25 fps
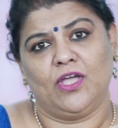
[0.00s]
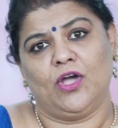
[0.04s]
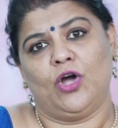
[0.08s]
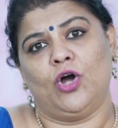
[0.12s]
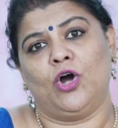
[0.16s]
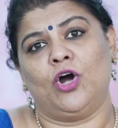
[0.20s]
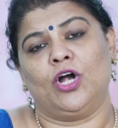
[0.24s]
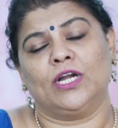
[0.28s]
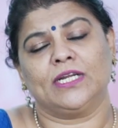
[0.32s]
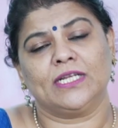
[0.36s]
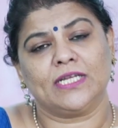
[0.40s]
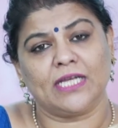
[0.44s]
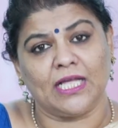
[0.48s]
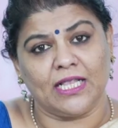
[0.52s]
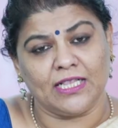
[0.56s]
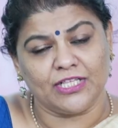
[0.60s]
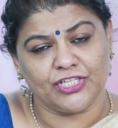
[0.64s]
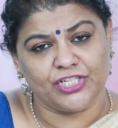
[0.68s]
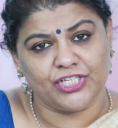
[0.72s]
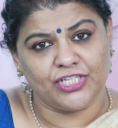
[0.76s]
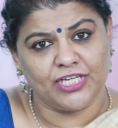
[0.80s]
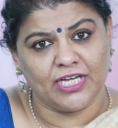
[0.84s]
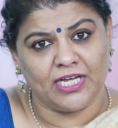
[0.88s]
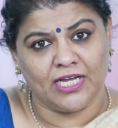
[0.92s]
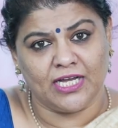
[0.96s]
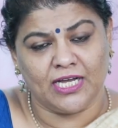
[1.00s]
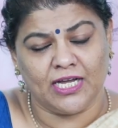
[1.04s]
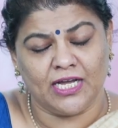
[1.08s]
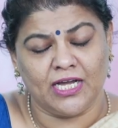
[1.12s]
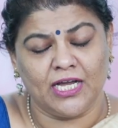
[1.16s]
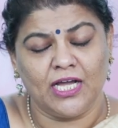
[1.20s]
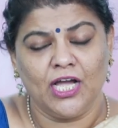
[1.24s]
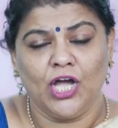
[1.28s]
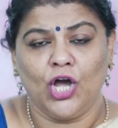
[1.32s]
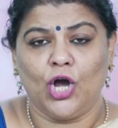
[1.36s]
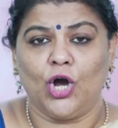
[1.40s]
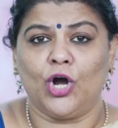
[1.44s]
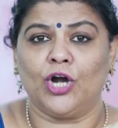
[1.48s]
on
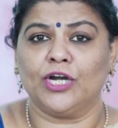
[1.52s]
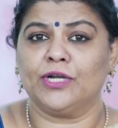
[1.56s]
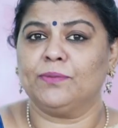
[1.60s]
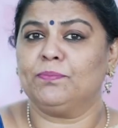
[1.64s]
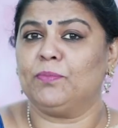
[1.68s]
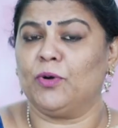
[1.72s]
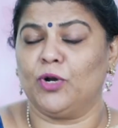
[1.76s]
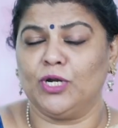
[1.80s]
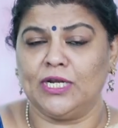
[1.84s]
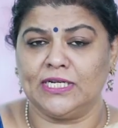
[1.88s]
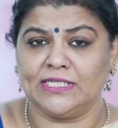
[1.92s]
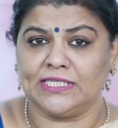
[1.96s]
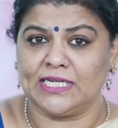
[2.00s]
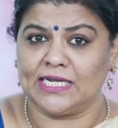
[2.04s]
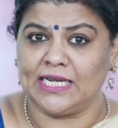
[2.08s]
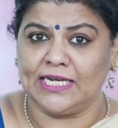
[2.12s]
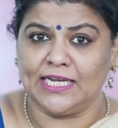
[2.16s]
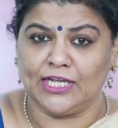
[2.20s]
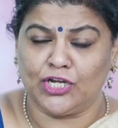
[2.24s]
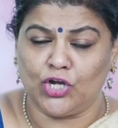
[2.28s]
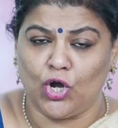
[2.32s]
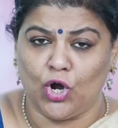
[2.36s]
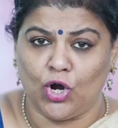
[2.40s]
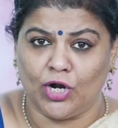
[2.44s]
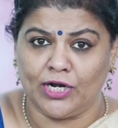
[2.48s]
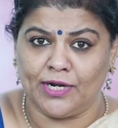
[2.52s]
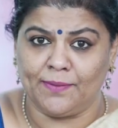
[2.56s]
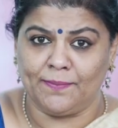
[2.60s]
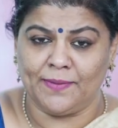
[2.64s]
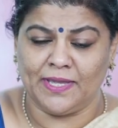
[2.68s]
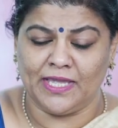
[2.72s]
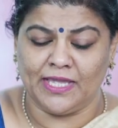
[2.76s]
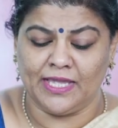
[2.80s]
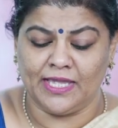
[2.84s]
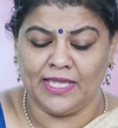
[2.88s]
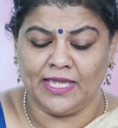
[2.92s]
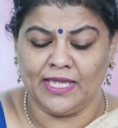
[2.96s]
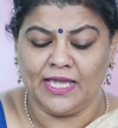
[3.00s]
culture, on political
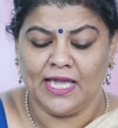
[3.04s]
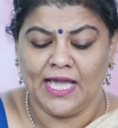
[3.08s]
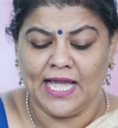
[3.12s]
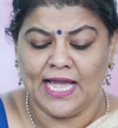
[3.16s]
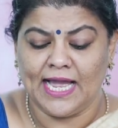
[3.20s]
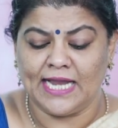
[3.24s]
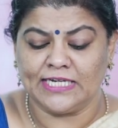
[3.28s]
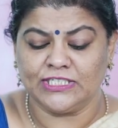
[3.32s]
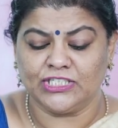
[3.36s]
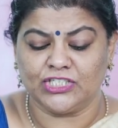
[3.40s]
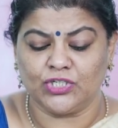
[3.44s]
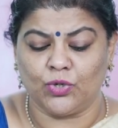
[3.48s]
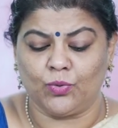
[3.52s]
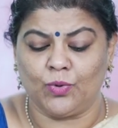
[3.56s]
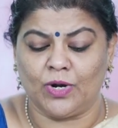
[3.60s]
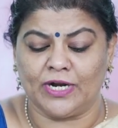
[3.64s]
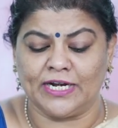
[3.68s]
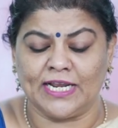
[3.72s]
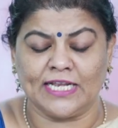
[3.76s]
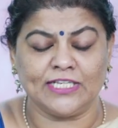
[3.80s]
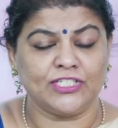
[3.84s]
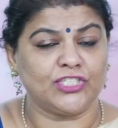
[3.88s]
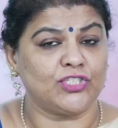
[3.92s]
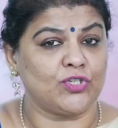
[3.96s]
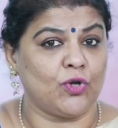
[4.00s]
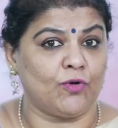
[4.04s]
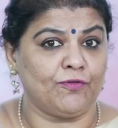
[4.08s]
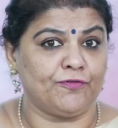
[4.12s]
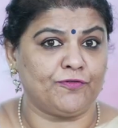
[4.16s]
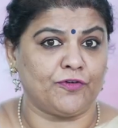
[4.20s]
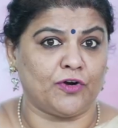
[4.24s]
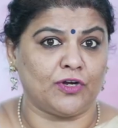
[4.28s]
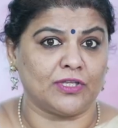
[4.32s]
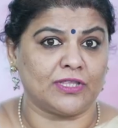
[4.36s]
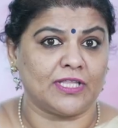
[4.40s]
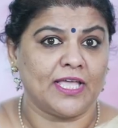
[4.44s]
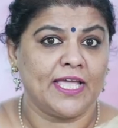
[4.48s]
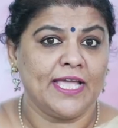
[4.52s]
economy, and so on and so
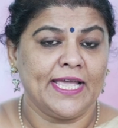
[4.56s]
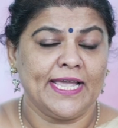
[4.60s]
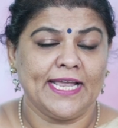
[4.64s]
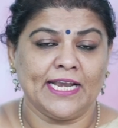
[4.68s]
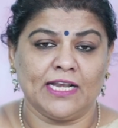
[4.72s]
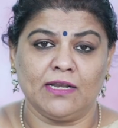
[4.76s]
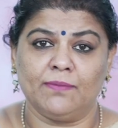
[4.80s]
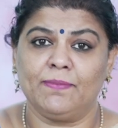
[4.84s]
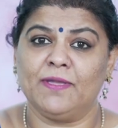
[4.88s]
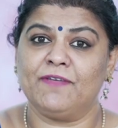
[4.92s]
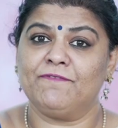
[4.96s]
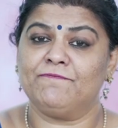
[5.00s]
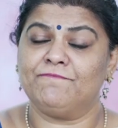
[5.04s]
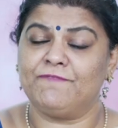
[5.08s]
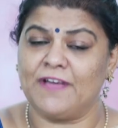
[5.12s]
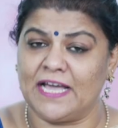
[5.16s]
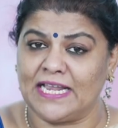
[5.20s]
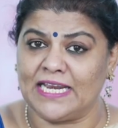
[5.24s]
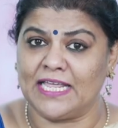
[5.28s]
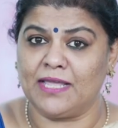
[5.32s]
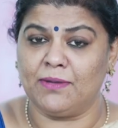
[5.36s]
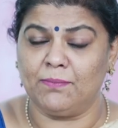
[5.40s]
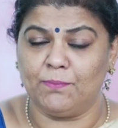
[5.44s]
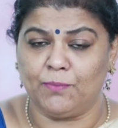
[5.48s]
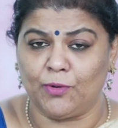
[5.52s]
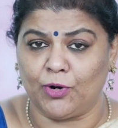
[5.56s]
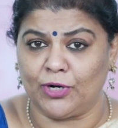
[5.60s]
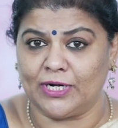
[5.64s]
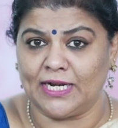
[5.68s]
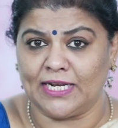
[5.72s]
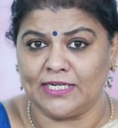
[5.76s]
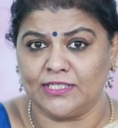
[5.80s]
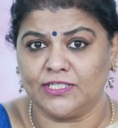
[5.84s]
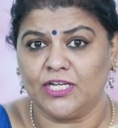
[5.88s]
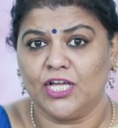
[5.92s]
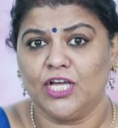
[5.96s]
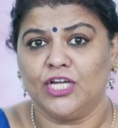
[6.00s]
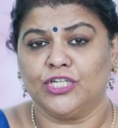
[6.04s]
forth. It'll be very
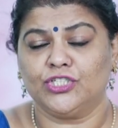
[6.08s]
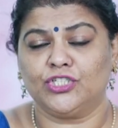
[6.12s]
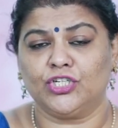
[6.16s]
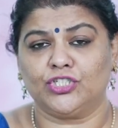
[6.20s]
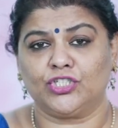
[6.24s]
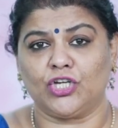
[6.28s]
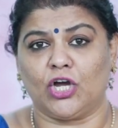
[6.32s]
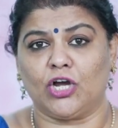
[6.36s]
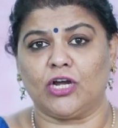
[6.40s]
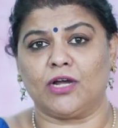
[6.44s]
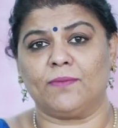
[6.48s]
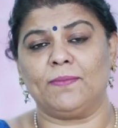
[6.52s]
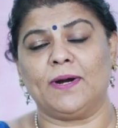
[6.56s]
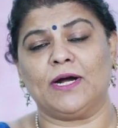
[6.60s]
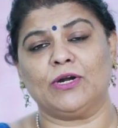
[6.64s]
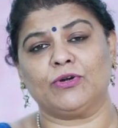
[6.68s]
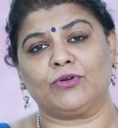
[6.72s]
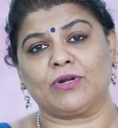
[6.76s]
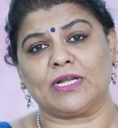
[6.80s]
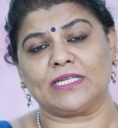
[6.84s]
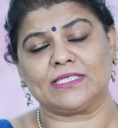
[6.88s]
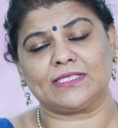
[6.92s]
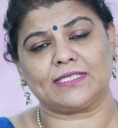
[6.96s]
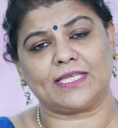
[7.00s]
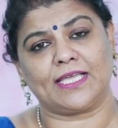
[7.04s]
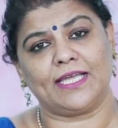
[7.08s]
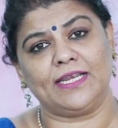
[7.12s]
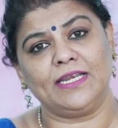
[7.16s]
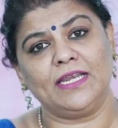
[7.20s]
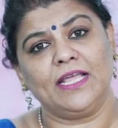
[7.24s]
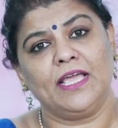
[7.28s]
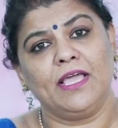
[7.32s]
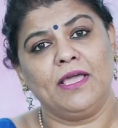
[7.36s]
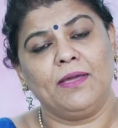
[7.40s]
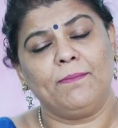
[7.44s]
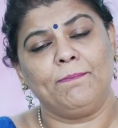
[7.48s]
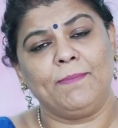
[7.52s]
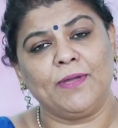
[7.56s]
important to talk about Ruskin,
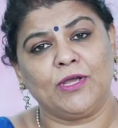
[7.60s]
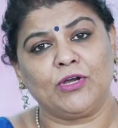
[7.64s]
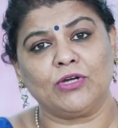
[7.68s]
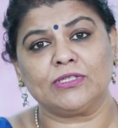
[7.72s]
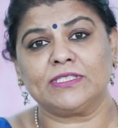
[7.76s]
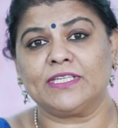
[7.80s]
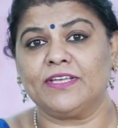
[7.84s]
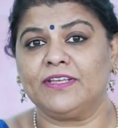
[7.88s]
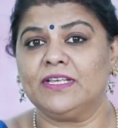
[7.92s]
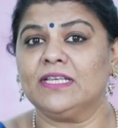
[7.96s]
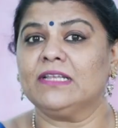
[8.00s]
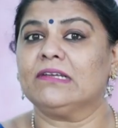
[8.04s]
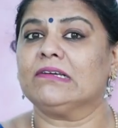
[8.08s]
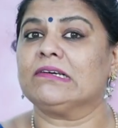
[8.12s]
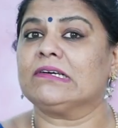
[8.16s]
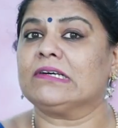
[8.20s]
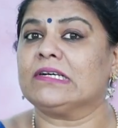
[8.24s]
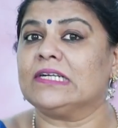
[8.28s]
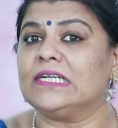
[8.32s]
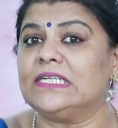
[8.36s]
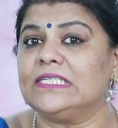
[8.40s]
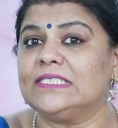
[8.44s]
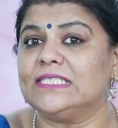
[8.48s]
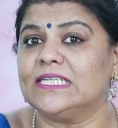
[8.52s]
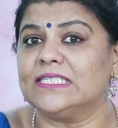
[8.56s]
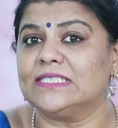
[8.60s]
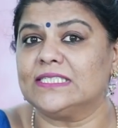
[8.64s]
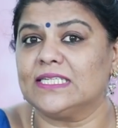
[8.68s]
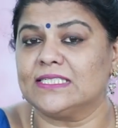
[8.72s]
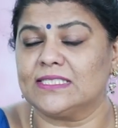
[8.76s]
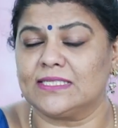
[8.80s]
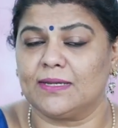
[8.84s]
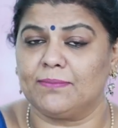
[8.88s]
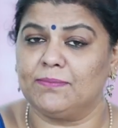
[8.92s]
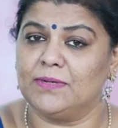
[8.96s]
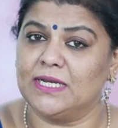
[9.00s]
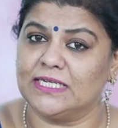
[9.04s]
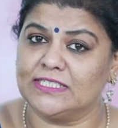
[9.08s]
because in
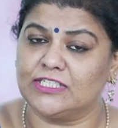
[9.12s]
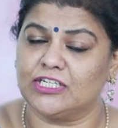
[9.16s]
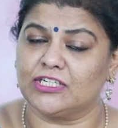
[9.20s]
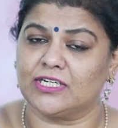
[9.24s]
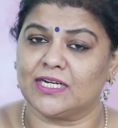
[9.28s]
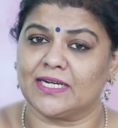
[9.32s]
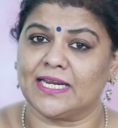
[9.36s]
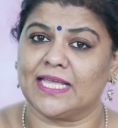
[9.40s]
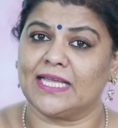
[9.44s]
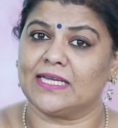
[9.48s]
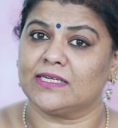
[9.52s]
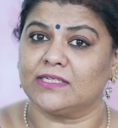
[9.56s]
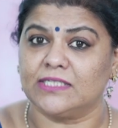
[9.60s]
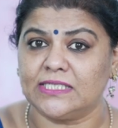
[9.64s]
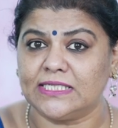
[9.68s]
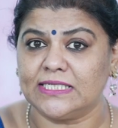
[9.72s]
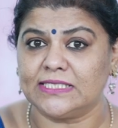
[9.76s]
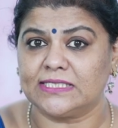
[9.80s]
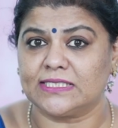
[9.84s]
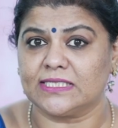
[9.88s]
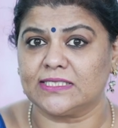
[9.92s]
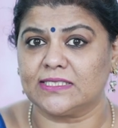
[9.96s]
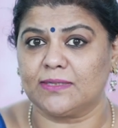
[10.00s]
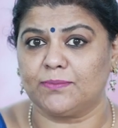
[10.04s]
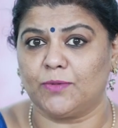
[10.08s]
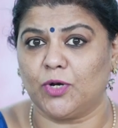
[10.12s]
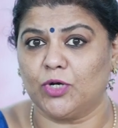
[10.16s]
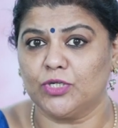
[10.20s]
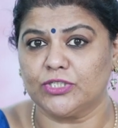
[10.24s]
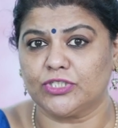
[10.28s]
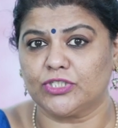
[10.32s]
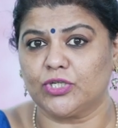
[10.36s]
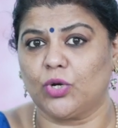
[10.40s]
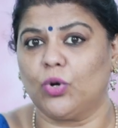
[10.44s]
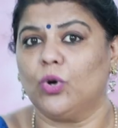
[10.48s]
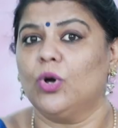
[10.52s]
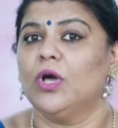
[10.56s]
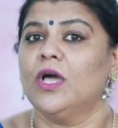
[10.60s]
criticism, literary criticism
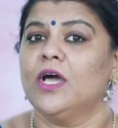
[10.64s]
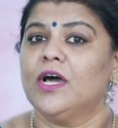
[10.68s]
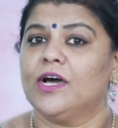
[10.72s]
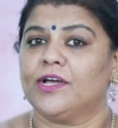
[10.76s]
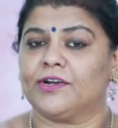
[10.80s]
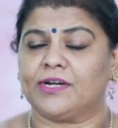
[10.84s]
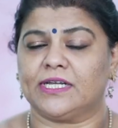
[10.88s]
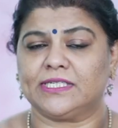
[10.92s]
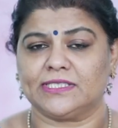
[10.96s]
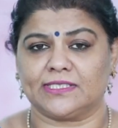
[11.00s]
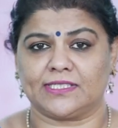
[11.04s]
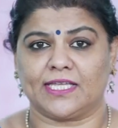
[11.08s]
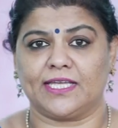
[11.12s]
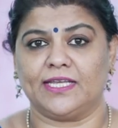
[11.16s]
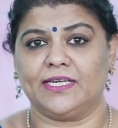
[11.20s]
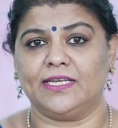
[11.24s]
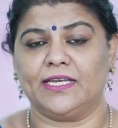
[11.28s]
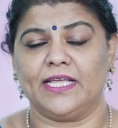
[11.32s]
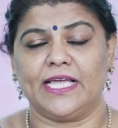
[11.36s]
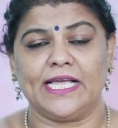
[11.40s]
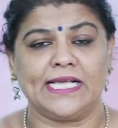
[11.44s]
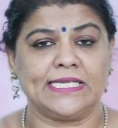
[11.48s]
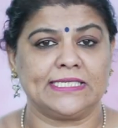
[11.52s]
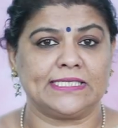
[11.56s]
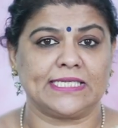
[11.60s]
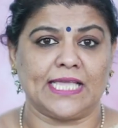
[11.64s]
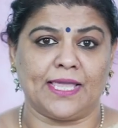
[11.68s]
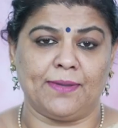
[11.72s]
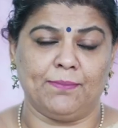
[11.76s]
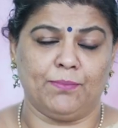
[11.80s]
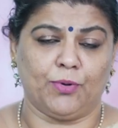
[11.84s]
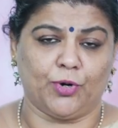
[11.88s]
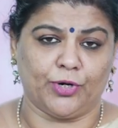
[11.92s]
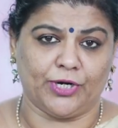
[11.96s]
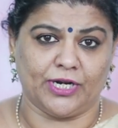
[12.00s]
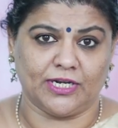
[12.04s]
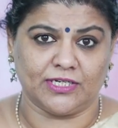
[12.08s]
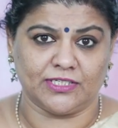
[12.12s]
also, Ruskin is
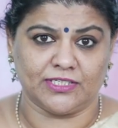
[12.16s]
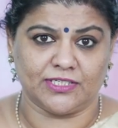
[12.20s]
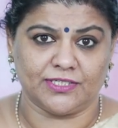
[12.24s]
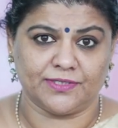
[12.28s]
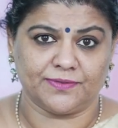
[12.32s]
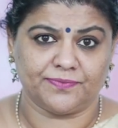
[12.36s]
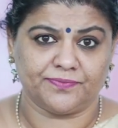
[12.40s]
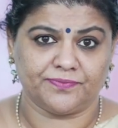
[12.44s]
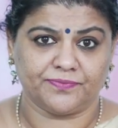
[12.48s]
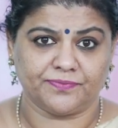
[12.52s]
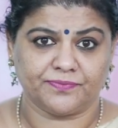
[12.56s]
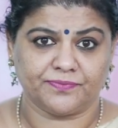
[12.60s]
important.